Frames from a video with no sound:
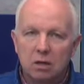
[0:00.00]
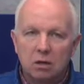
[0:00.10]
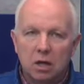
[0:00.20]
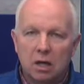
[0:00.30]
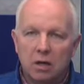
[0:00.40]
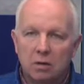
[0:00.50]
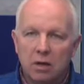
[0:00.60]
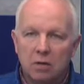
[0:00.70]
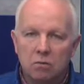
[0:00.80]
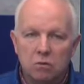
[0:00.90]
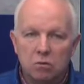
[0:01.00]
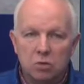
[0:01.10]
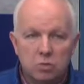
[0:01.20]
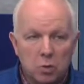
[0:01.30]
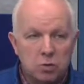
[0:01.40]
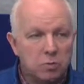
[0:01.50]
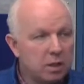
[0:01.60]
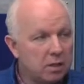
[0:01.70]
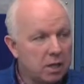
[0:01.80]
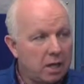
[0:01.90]
and we're supposed to
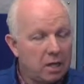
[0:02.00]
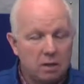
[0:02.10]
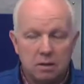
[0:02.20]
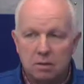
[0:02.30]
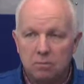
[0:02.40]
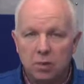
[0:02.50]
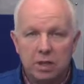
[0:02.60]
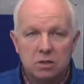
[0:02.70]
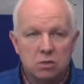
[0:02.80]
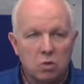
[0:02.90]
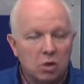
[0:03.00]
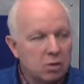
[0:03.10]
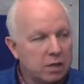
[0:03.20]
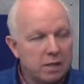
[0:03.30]
be taking place as well on that